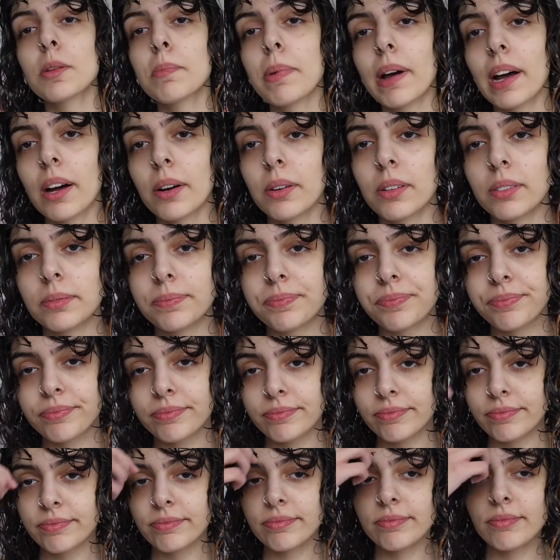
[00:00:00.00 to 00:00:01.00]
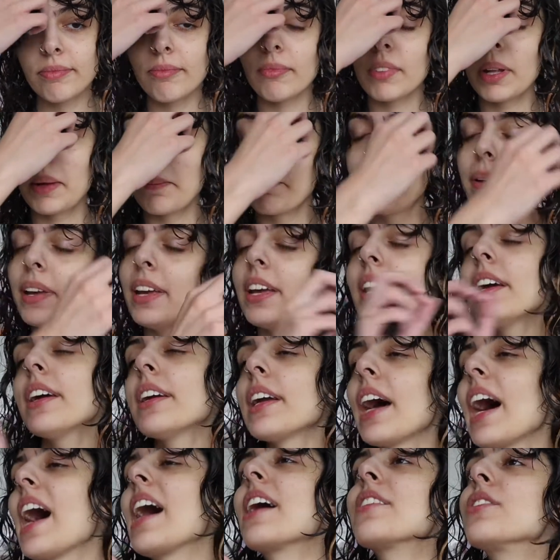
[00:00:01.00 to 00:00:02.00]
about being
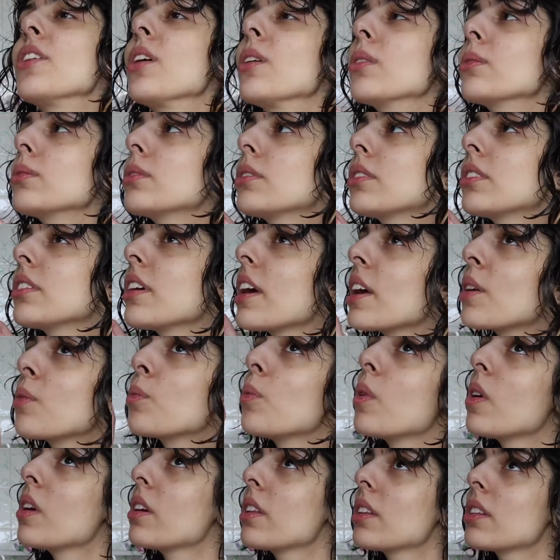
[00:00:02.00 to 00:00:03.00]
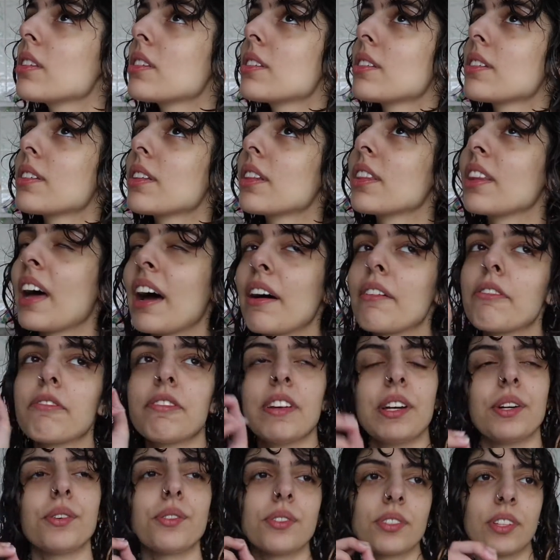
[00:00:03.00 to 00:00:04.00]
an adult and what that
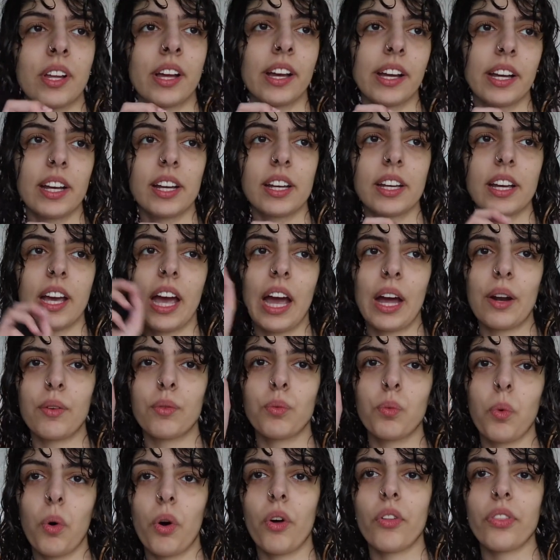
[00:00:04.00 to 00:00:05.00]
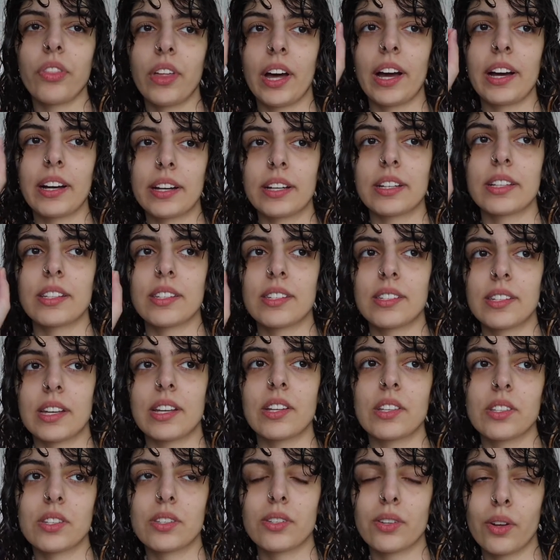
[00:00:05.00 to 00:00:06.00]
feels like and what that
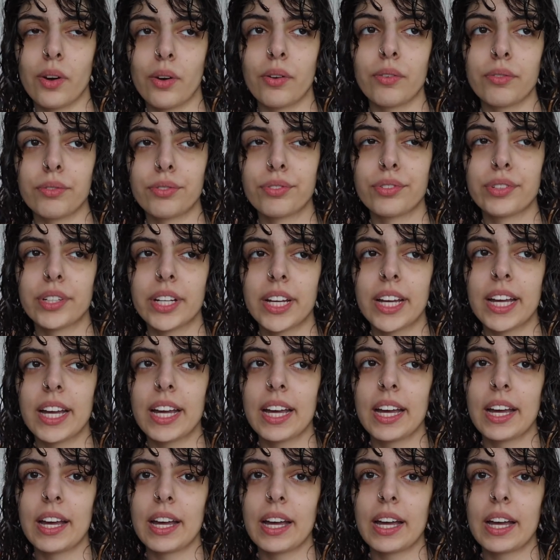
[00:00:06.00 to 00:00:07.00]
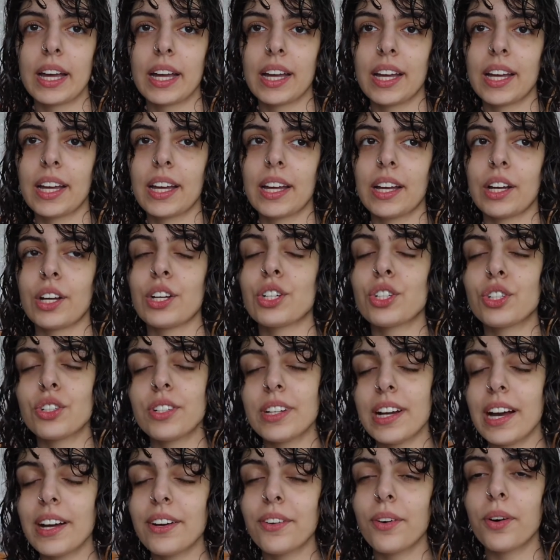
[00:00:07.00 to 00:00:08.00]
consists of. Because you're
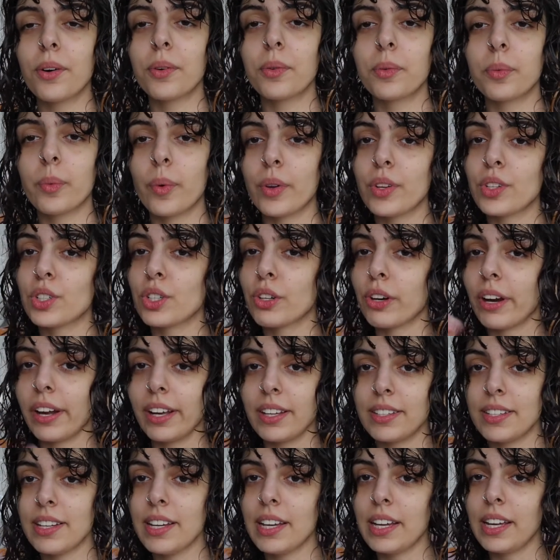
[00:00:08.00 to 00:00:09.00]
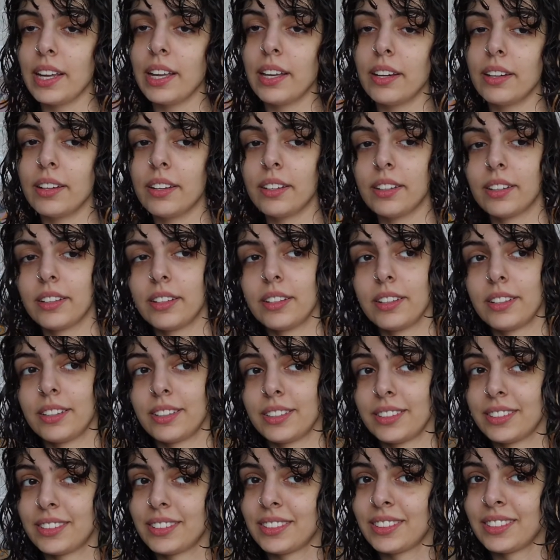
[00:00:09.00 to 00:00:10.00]
an adult once you're eighteen,
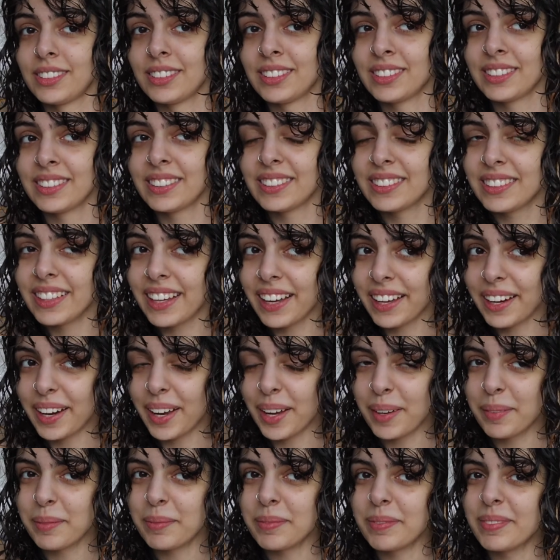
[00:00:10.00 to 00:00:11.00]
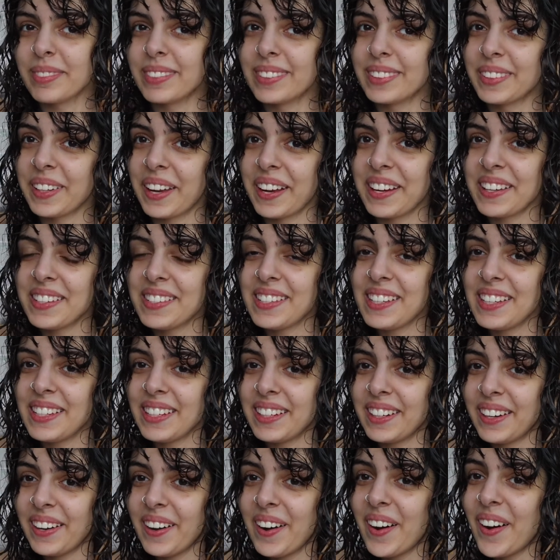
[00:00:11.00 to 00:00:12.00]
and I'm nineteen
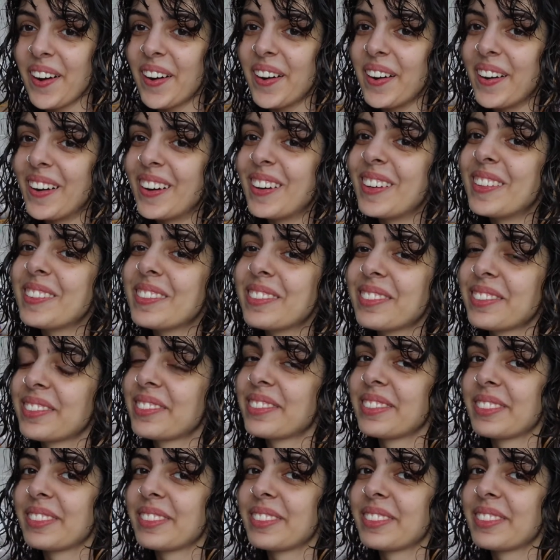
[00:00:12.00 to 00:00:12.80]
and a half.